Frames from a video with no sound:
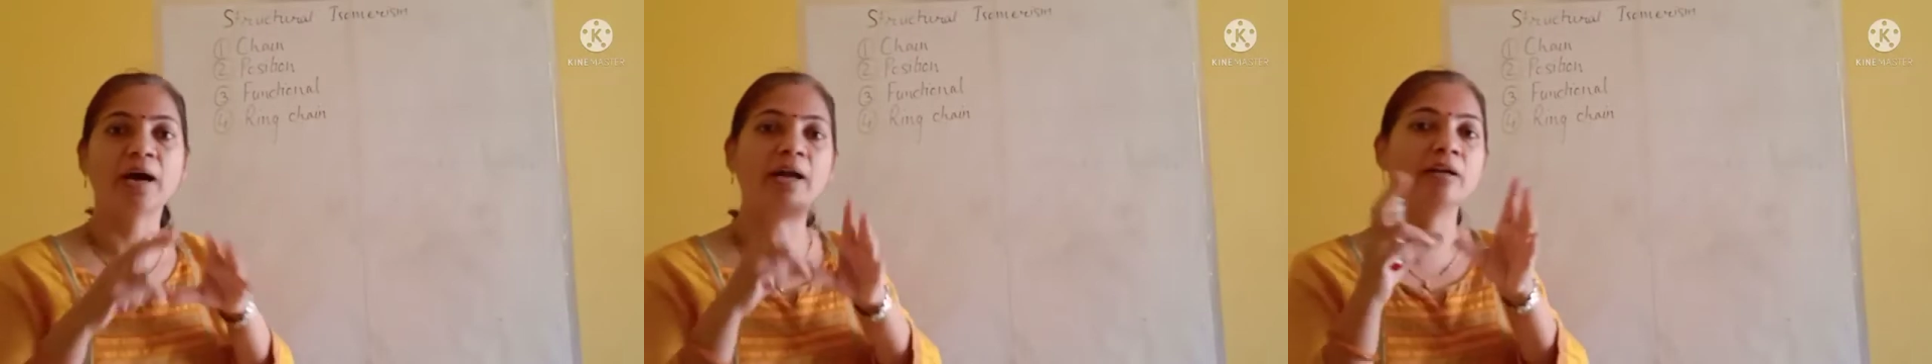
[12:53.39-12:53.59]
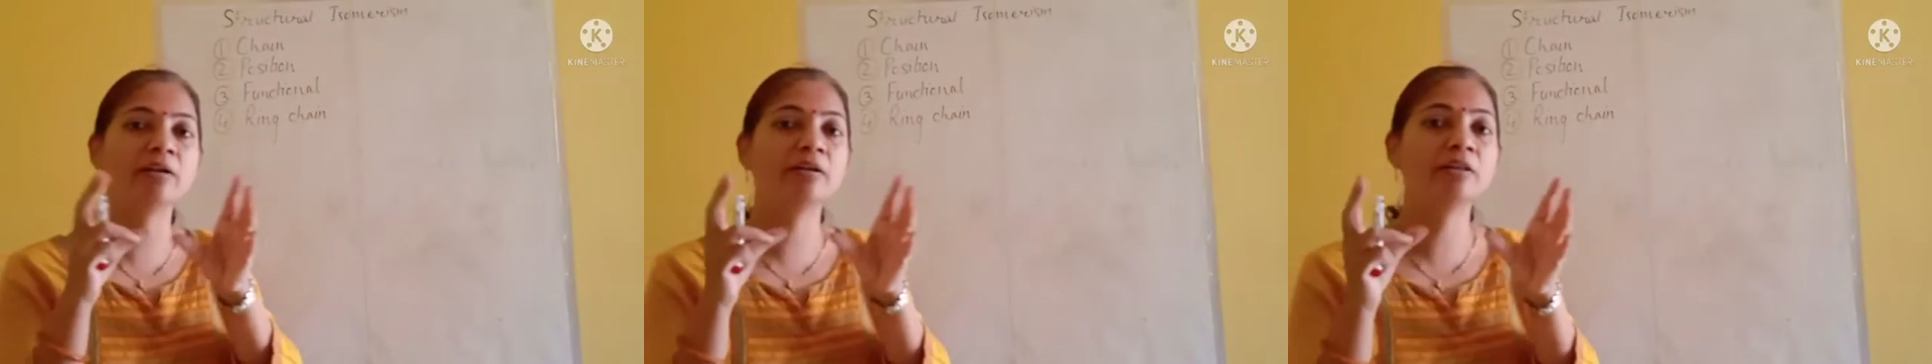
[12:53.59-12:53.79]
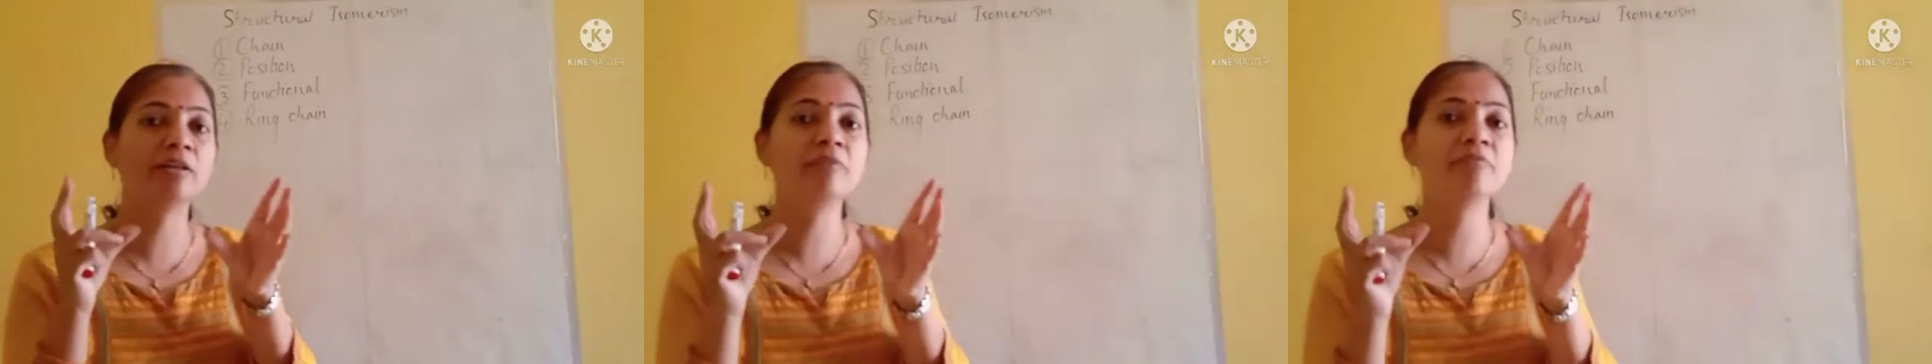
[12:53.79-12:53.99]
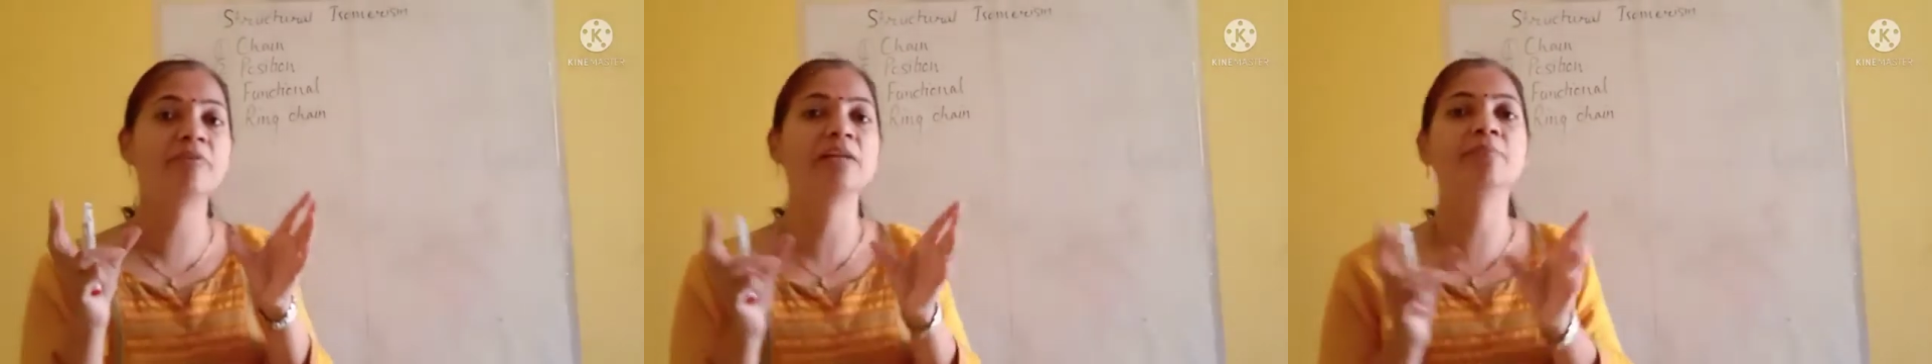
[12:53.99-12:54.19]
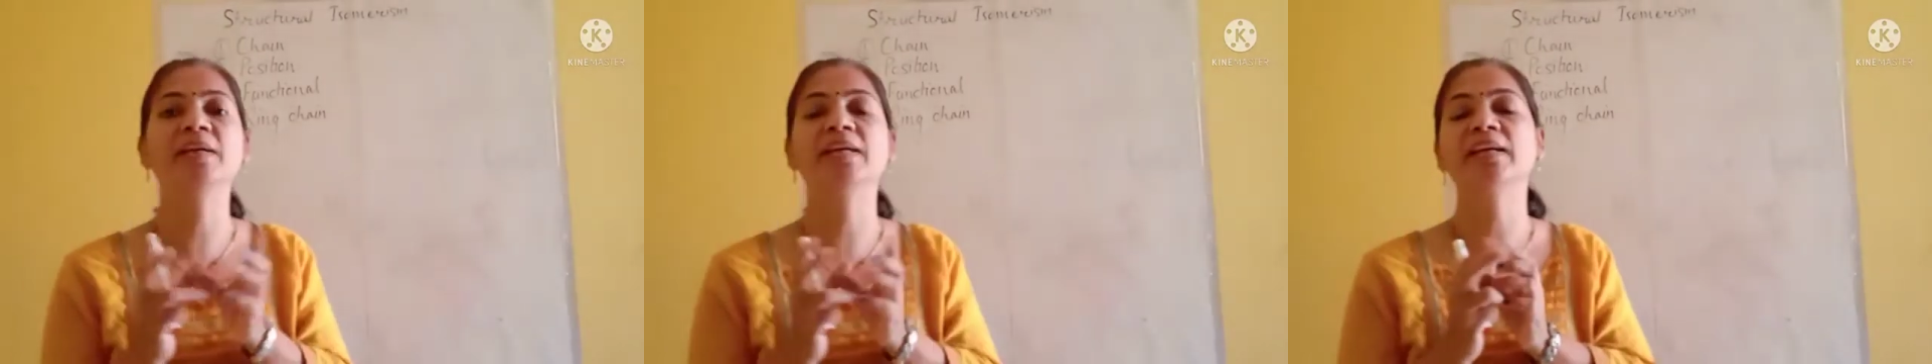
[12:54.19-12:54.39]
another
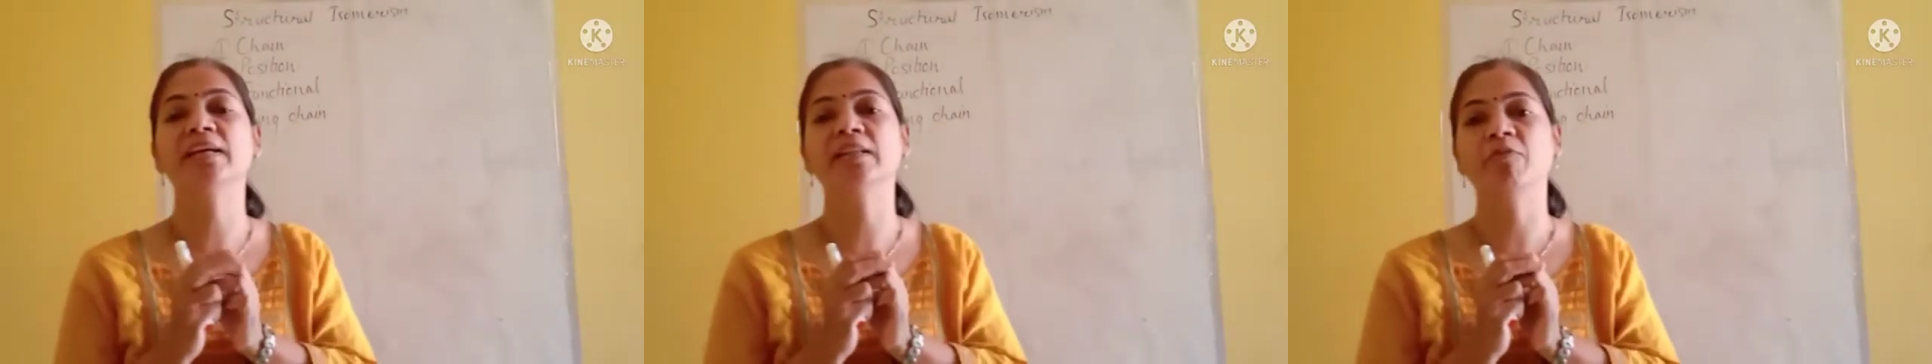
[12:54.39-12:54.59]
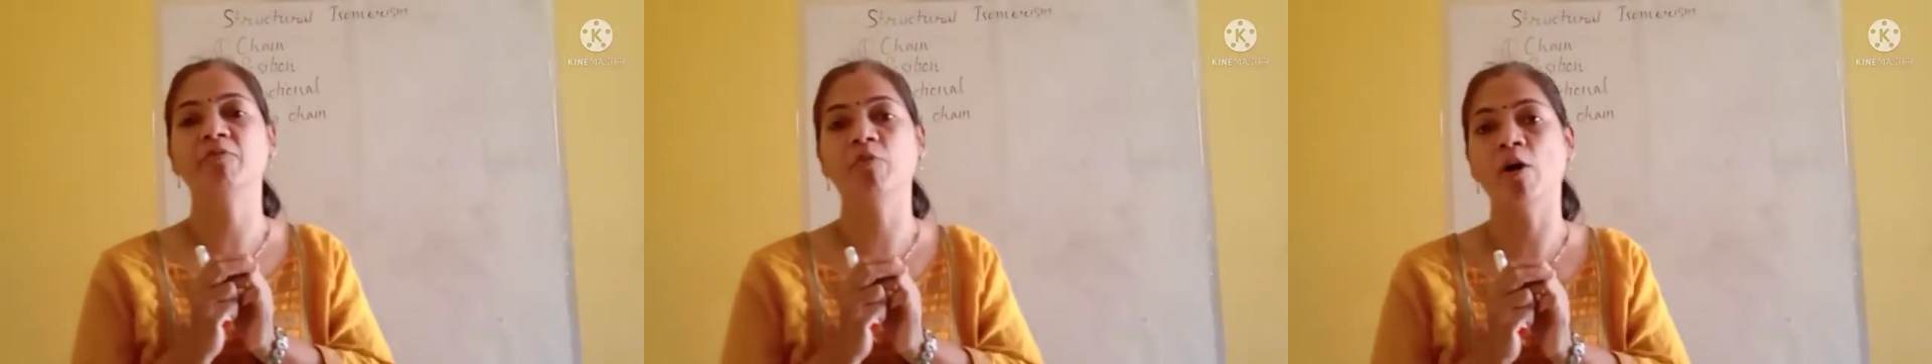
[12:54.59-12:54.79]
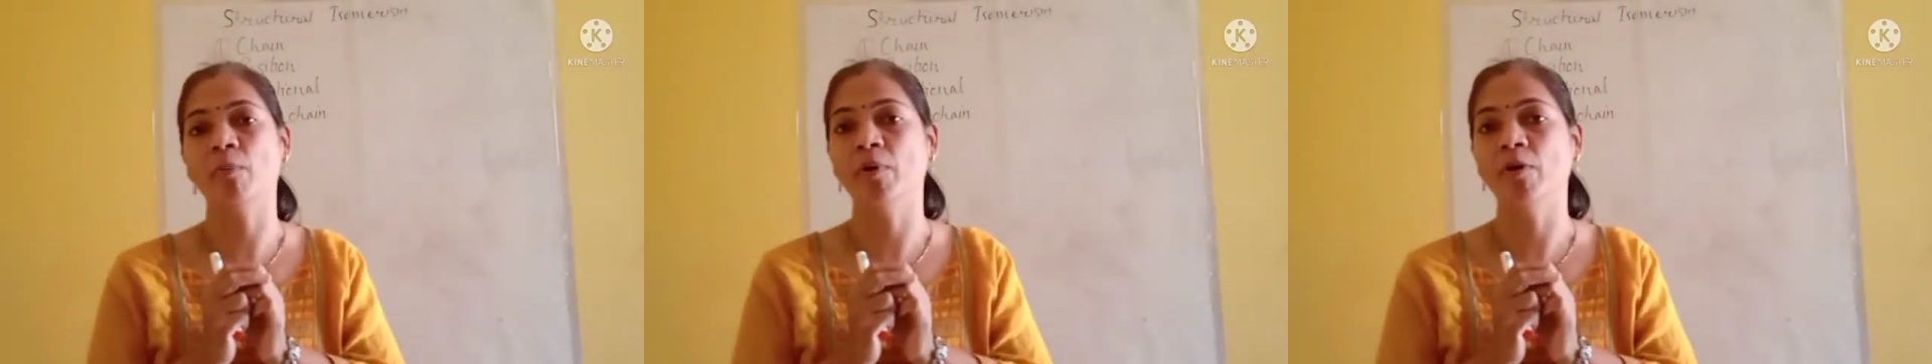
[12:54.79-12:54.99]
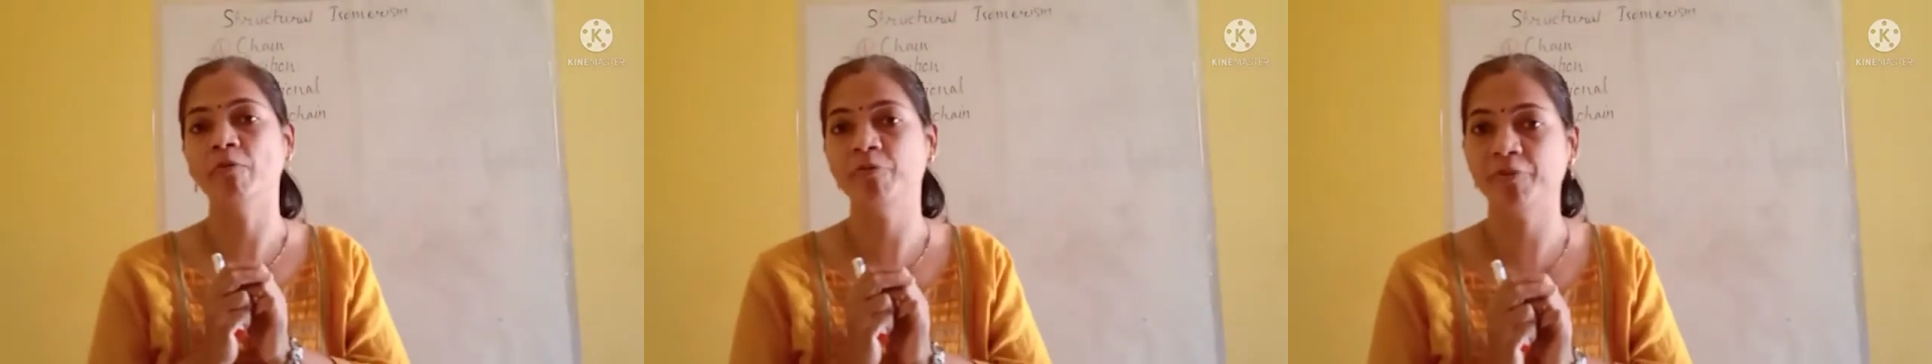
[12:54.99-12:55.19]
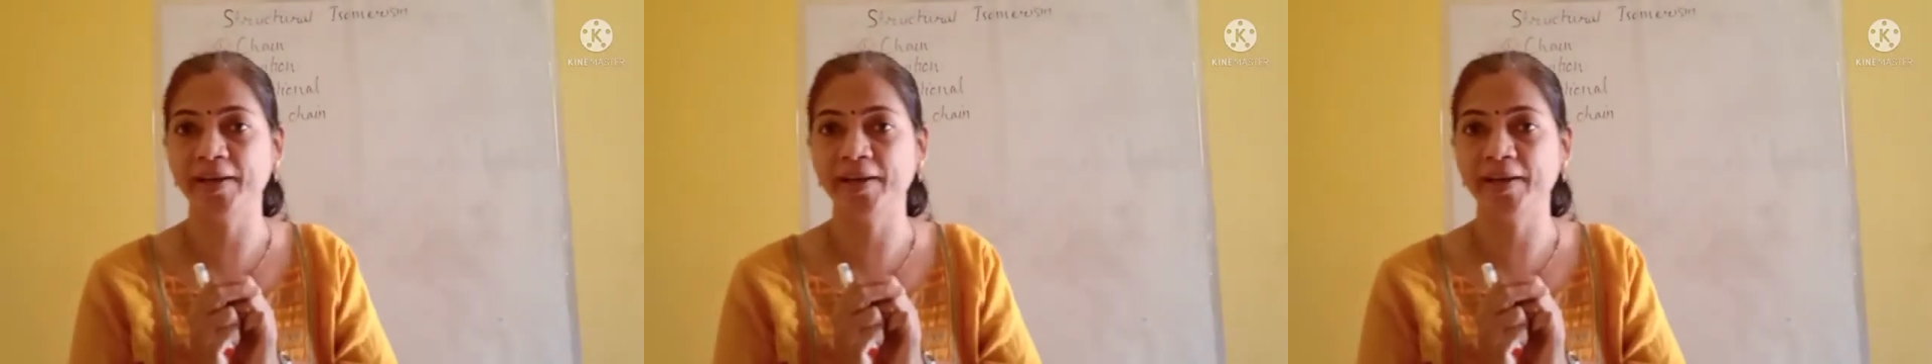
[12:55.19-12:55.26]
will be in the form of